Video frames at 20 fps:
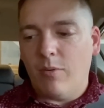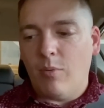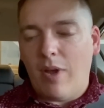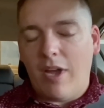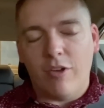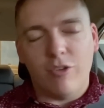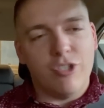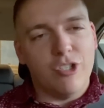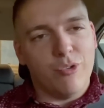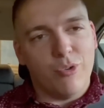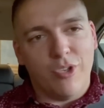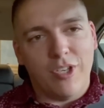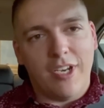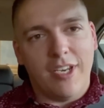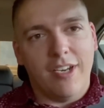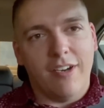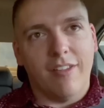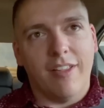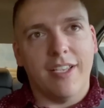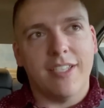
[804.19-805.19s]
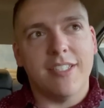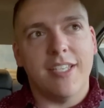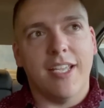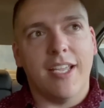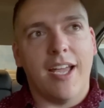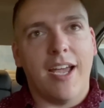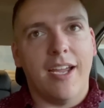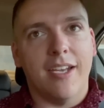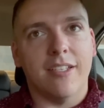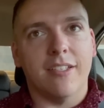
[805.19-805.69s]
wow, she's really not here, like saying
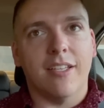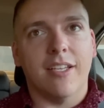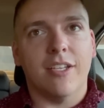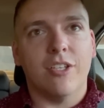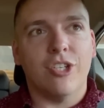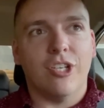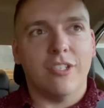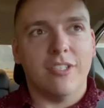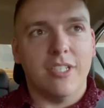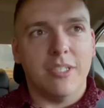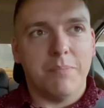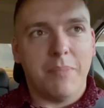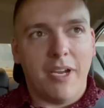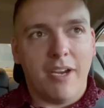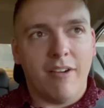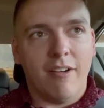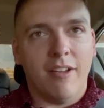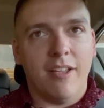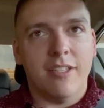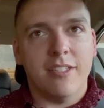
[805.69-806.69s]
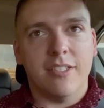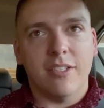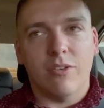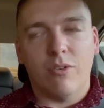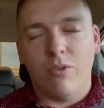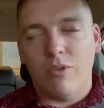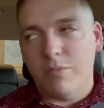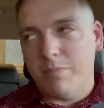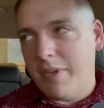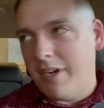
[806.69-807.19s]
hi to like Chelsea's parents and
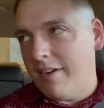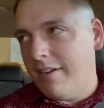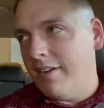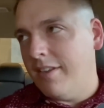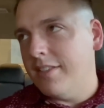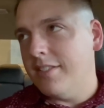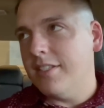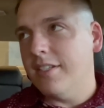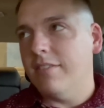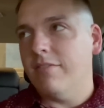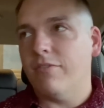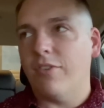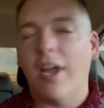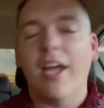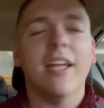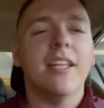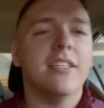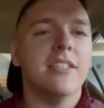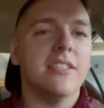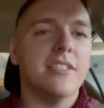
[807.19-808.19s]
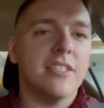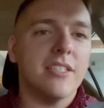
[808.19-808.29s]
Cole's parents and friends.